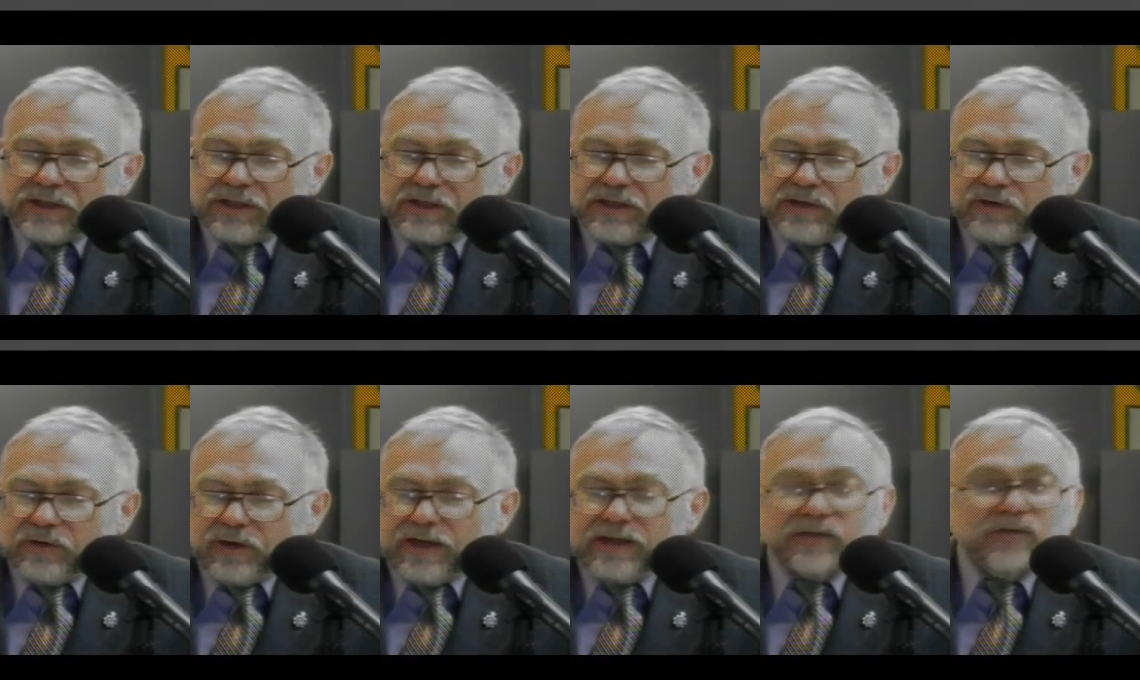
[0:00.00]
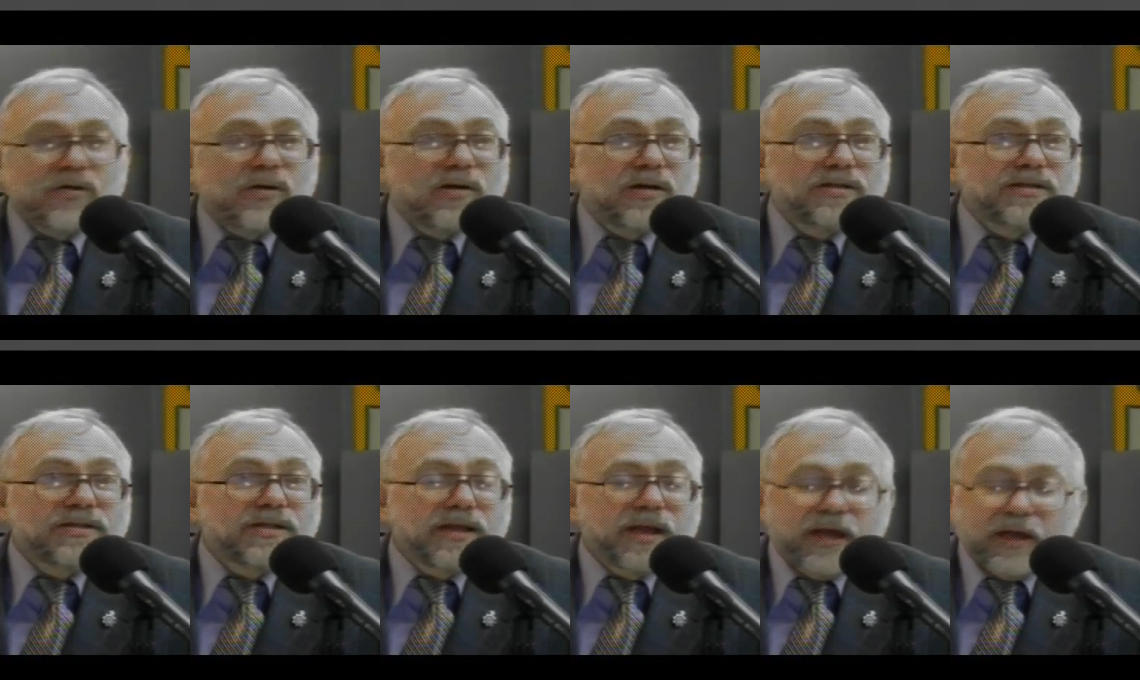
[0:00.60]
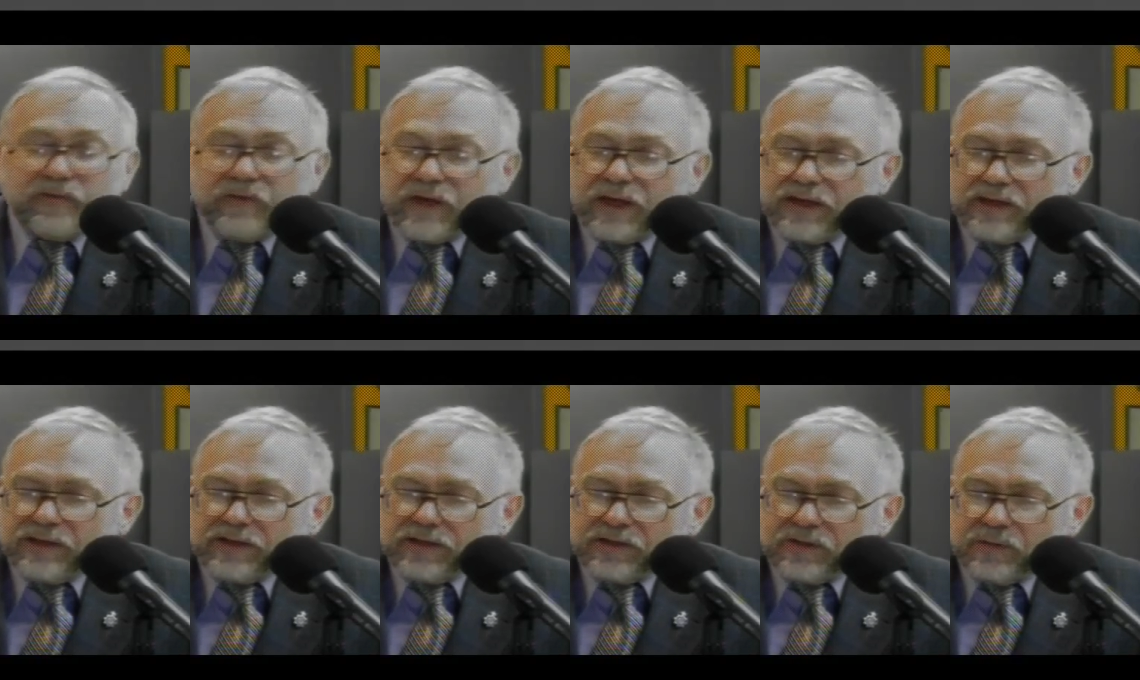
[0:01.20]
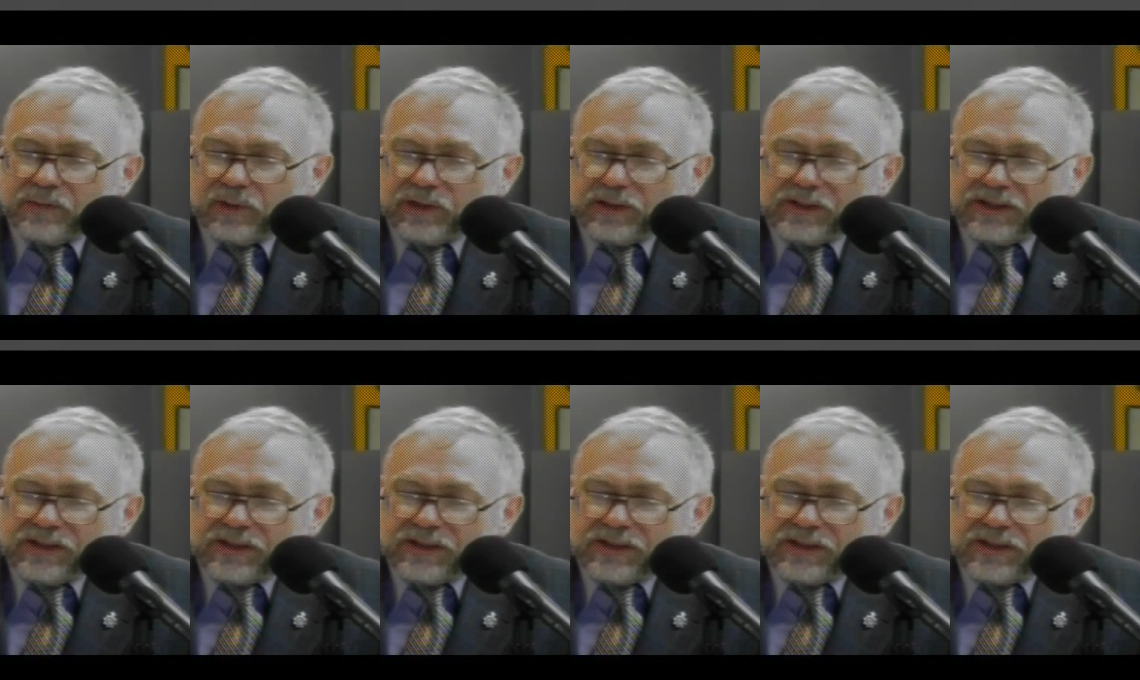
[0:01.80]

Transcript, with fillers: the great laws they have in England and the police